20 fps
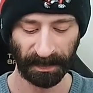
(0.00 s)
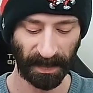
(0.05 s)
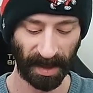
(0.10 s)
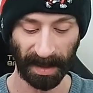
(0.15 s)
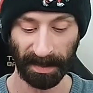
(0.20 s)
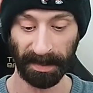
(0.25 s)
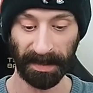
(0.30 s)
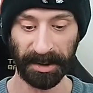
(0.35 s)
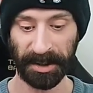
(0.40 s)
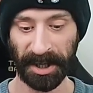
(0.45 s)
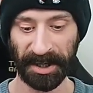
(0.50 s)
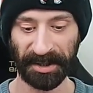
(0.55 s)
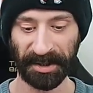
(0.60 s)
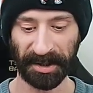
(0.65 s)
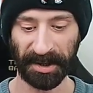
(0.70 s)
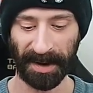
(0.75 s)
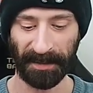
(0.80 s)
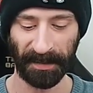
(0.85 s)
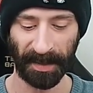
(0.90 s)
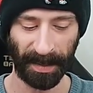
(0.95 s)

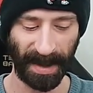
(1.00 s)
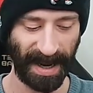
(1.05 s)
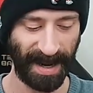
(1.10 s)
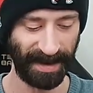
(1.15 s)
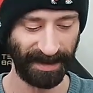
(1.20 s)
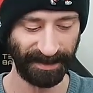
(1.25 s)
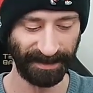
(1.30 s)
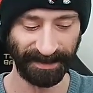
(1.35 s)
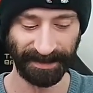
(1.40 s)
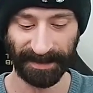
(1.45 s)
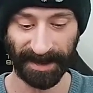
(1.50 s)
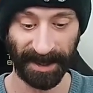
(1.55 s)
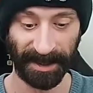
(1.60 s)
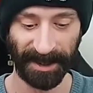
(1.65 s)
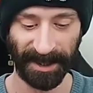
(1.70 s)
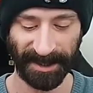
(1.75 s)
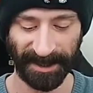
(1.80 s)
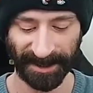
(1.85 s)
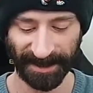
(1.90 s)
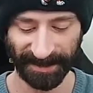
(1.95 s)
Majestic off the bat. I
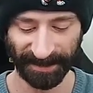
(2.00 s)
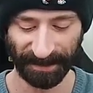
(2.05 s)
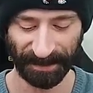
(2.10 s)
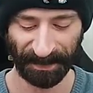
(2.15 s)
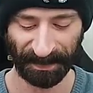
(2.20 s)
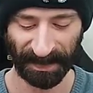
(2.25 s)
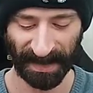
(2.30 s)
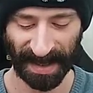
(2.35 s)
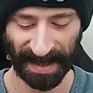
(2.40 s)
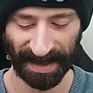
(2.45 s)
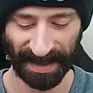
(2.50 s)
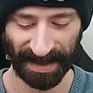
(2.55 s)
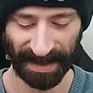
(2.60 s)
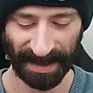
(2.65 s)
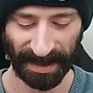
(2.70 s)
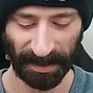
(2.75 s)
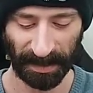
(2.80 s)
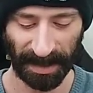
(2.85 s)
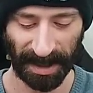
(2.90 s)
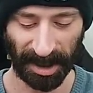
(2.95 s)
like it.
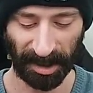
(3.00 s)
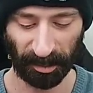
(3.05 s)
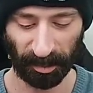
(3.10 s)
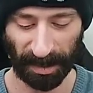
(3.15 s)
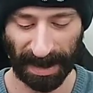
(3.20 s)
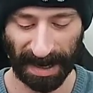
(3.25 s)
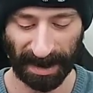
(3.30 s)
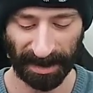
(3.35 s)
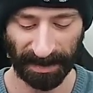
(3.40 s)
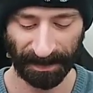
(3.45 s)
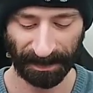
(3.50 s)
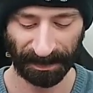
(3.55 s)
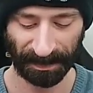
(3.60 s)
We got a rare,